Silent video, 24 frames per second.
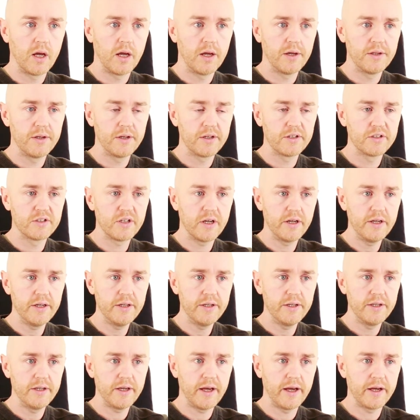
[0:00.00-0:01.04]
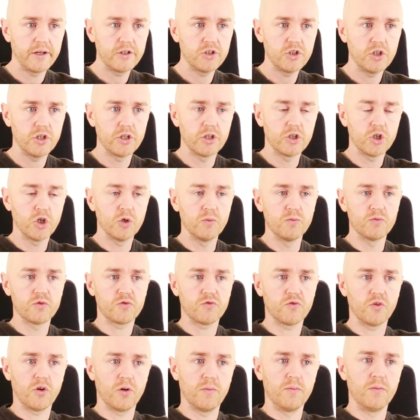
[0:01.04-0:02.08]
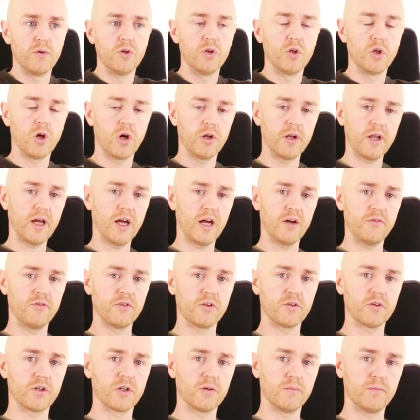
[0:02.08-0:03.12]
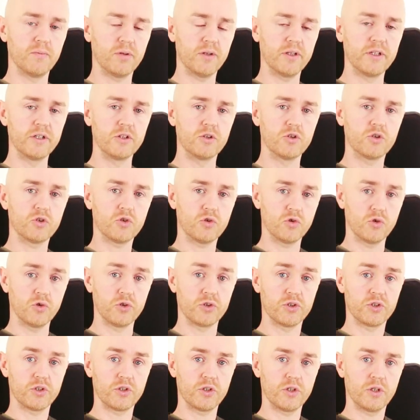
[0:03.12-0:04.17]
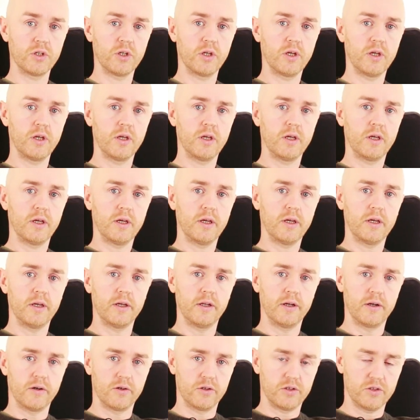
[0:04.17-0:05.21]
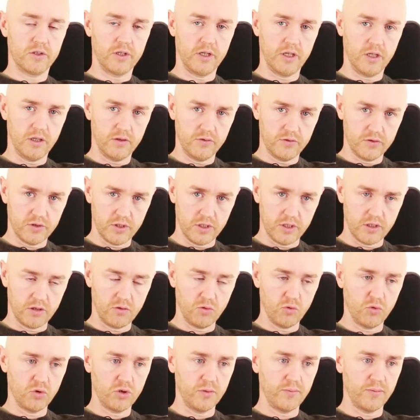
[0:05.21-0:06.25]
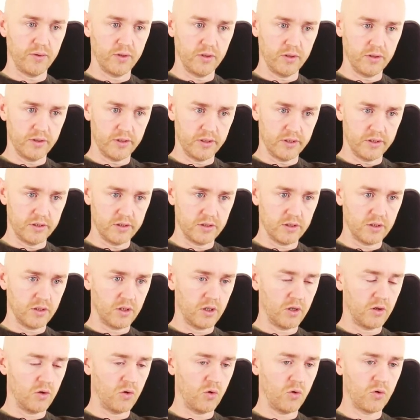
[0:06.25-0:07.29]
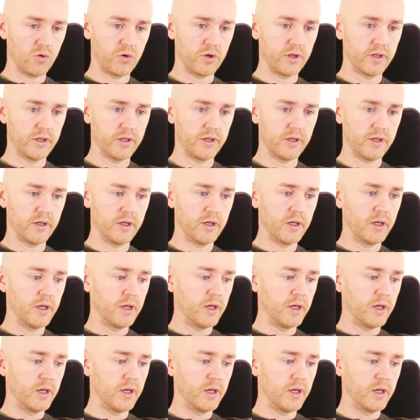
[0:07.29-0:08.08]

And anxiety actually comes from not having complete trust in ourselves, in our own abilities, or in